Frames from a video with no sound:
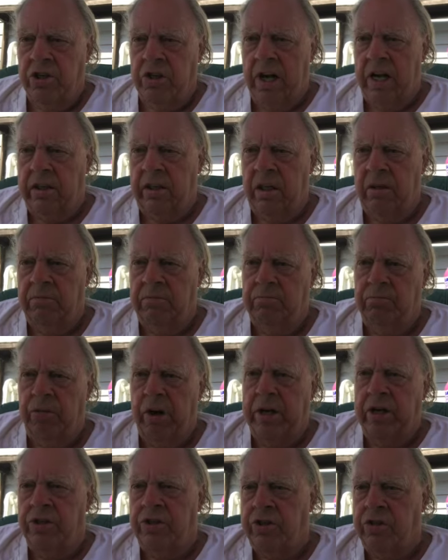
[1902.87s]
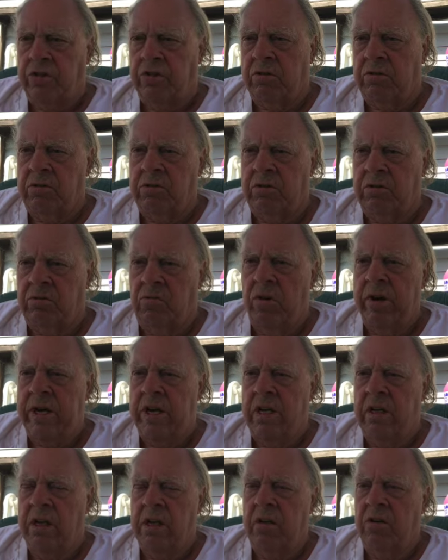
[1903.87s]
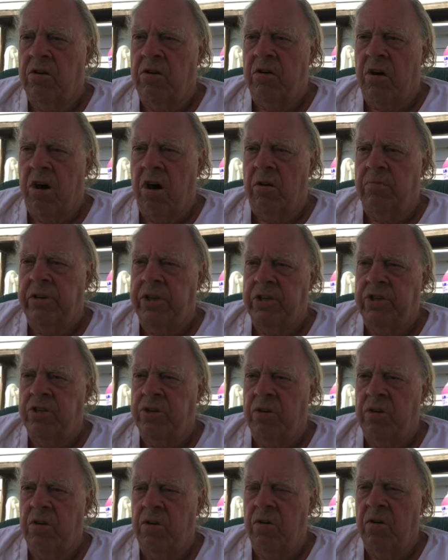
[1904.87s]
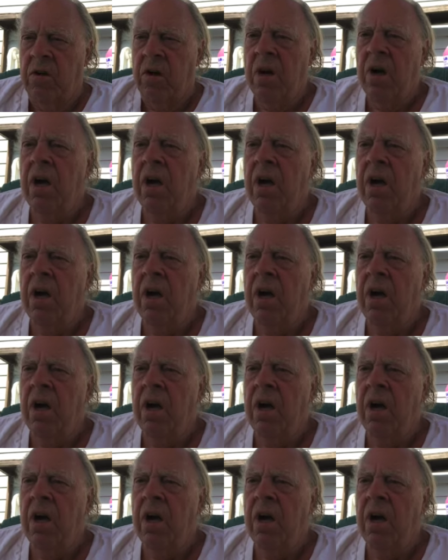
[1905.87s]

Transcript: just like the British Queen and her armies, you know.